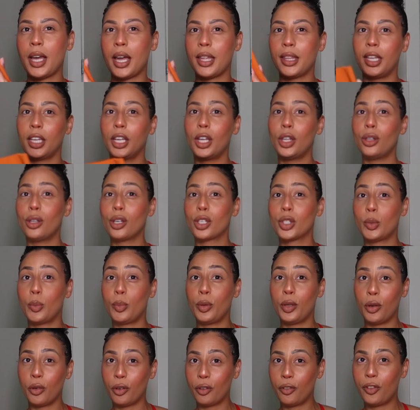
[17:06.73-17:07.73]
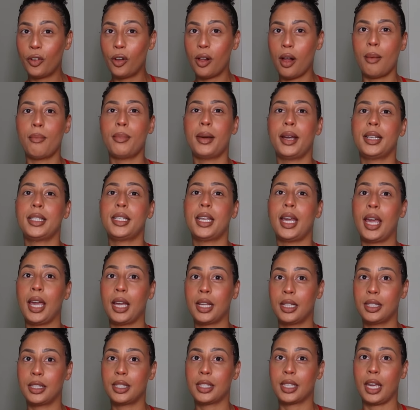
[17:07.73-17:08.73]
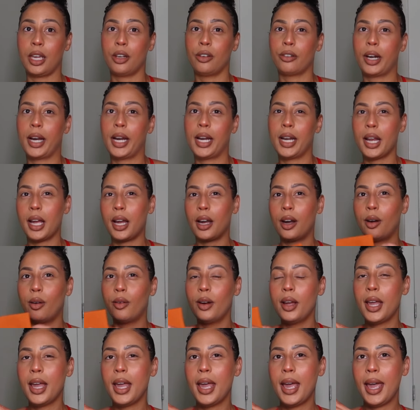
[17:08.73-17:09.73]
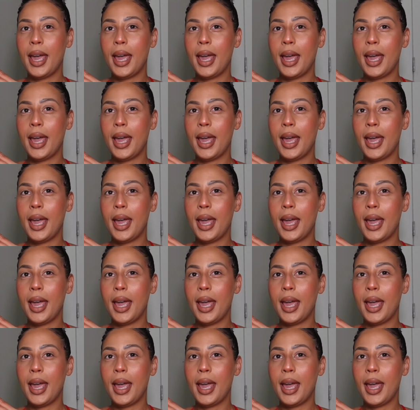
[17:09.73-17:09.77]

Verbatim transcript: I think it looks beautiful on my tan skin right now.